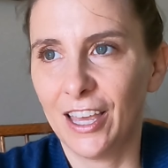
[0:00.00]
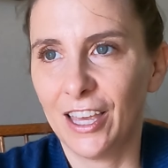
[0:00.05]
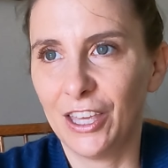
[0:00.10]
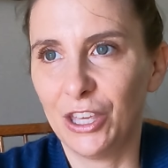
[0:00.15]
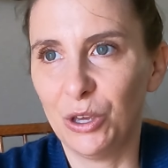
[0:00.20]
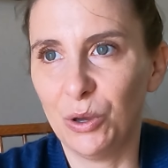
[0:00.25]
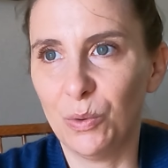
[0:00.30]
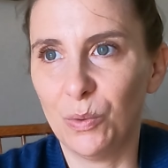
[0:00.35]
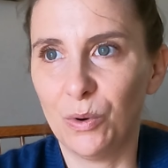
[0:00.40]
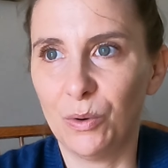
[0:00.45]

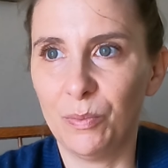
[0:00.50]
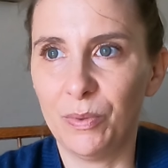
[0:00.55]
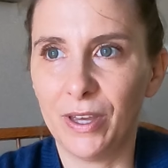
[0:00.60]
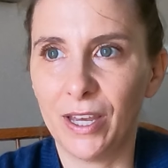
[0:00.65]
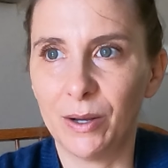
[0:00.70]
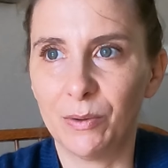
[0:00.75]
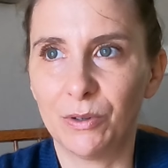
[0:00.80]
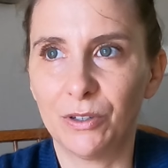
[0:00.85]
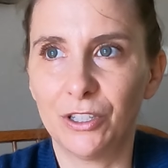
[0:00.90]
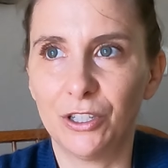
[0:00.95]
you will
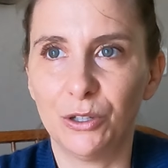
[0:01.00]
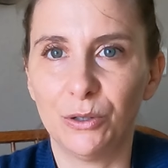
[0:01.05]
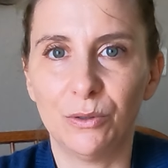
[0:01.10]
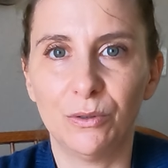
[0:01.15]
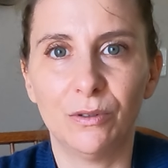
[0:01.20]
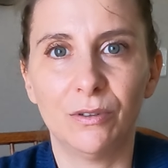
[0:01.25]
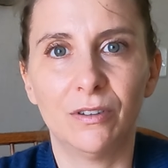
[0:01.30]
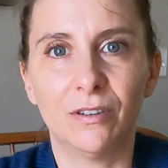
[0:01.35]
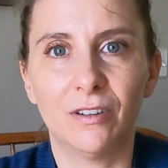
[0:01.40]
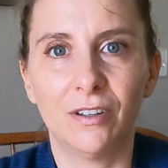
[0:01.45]
be able
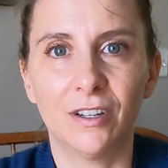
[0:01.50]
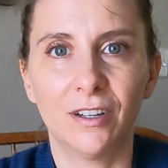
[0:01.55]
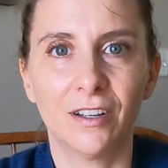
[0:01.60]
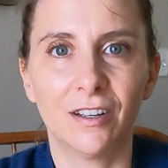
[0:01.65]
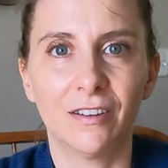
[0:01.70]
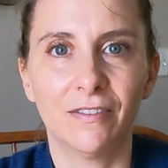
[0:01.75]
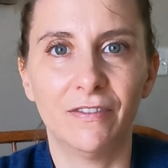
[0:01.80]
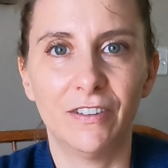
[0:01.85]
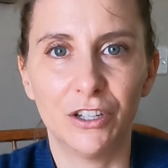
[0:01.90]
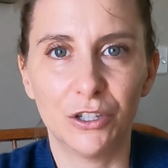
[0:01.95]
to
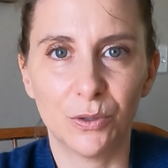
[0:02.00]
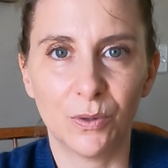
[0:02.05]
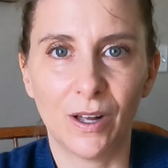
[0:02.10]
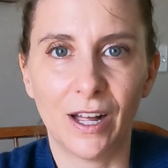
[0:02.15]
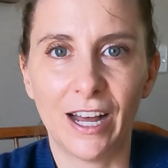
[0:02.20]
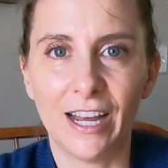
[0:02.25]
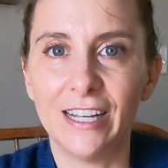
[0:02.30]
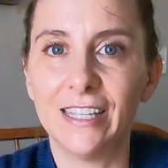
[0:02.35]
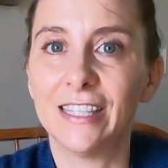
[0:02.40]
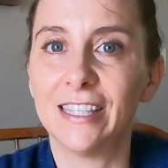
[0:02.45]

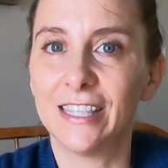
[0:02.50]
visualize